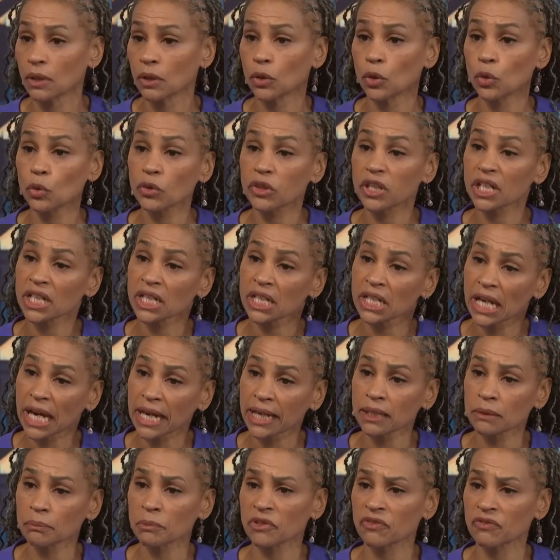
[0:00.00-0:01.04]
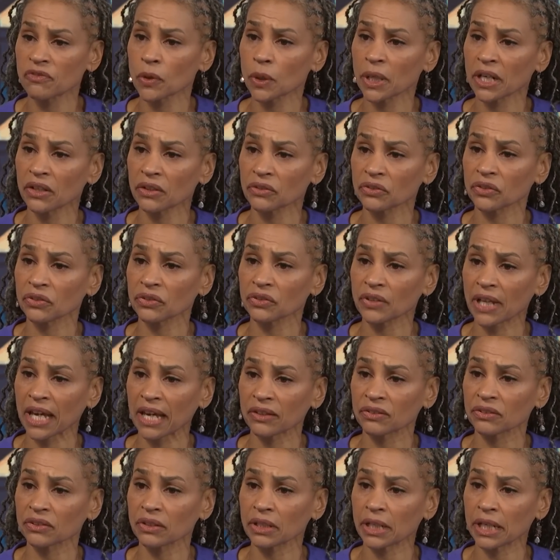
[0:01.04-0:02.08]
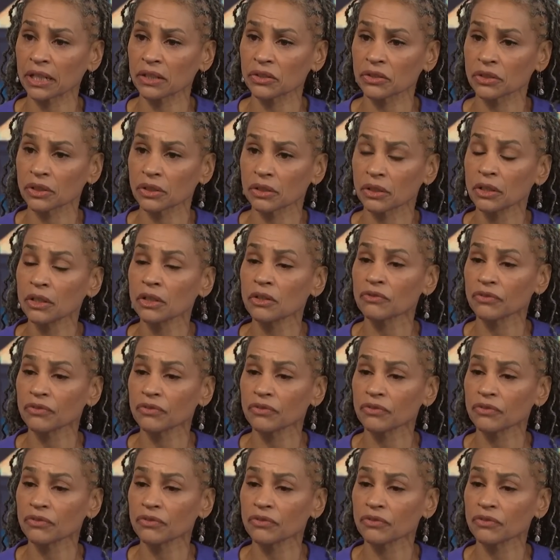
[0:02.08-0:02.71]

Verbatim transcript: who the night before his assassination,